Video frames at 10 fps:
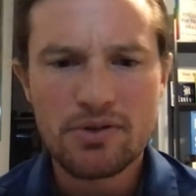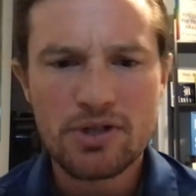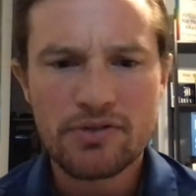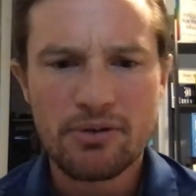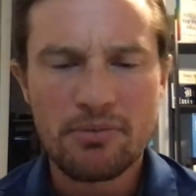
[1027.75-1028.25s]

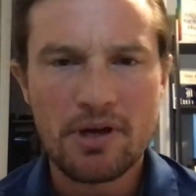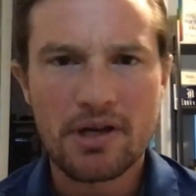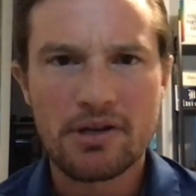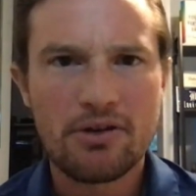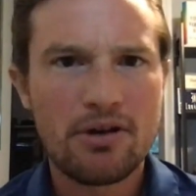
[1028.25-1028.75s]
just from a
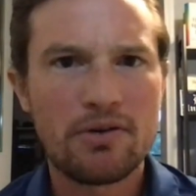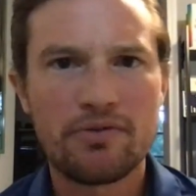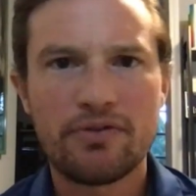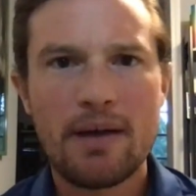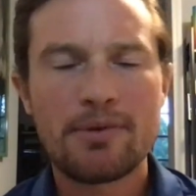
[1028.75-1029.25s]

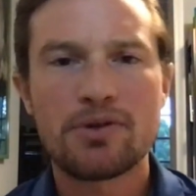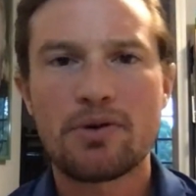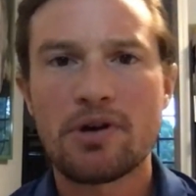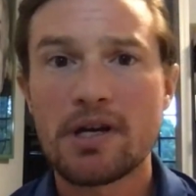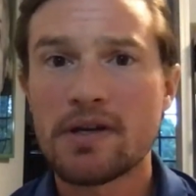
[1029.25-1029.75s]

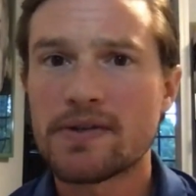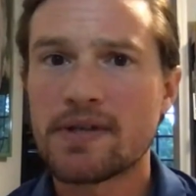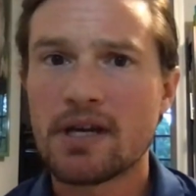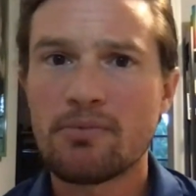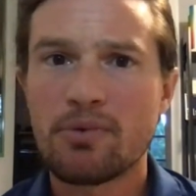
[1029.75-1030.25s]
neuroinflammatory
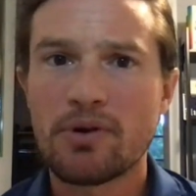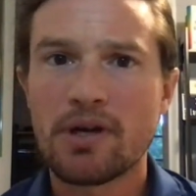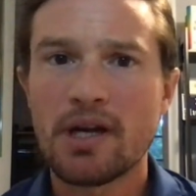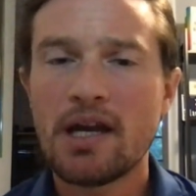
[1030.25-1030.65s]
standpoint.